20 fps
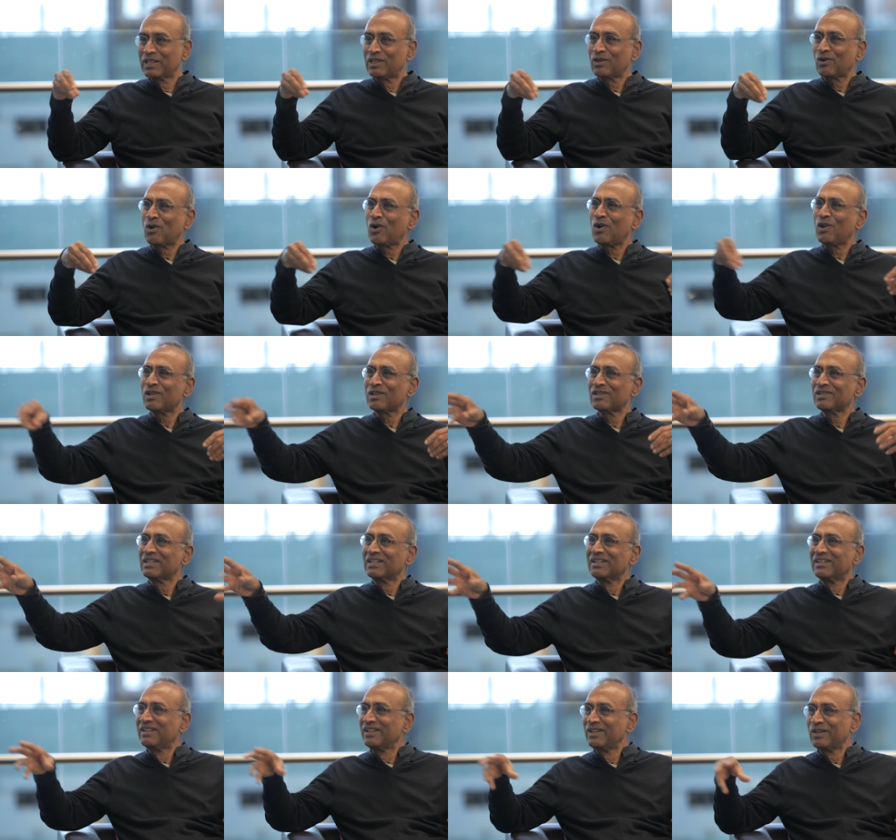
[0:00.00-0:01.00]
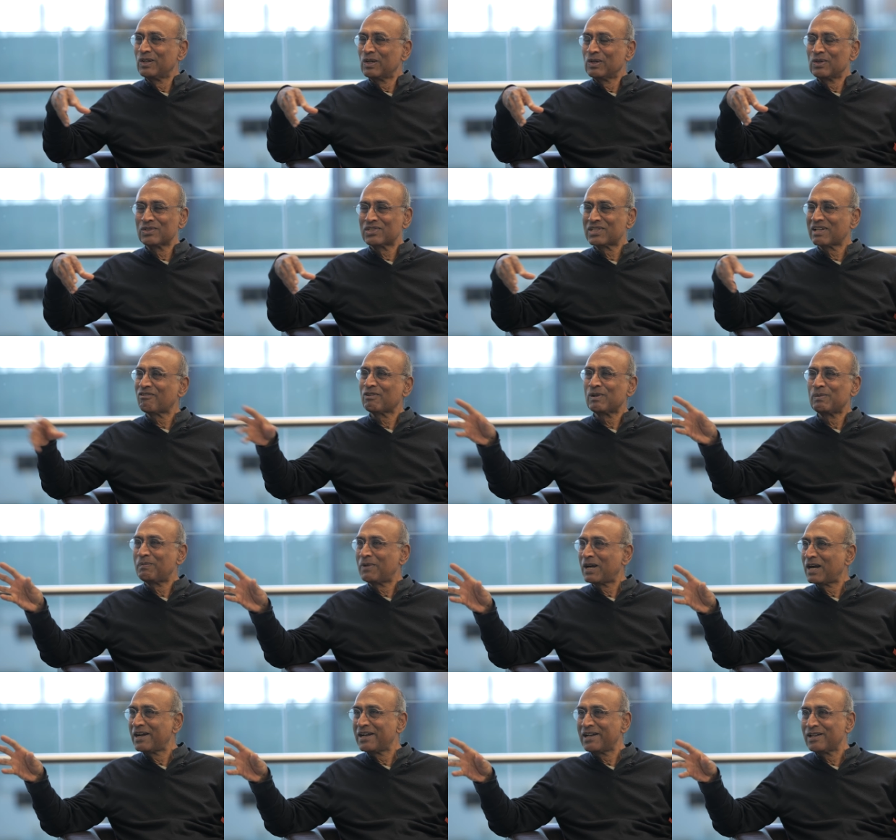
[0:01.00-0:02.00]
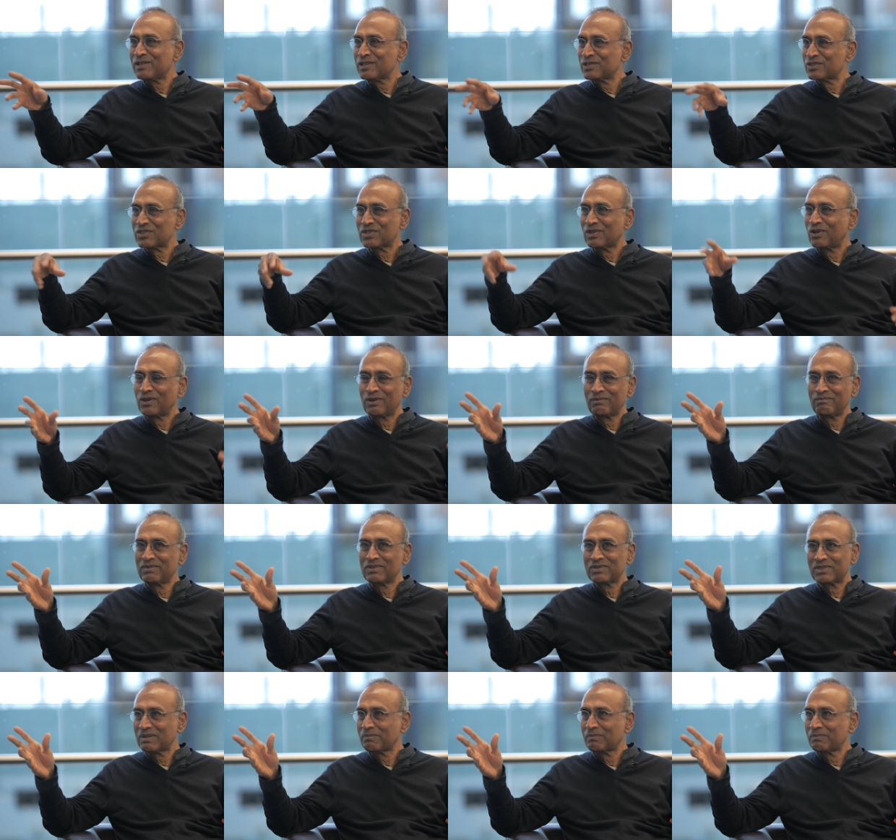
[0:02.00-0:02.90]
but they're all you know, several miles or mm.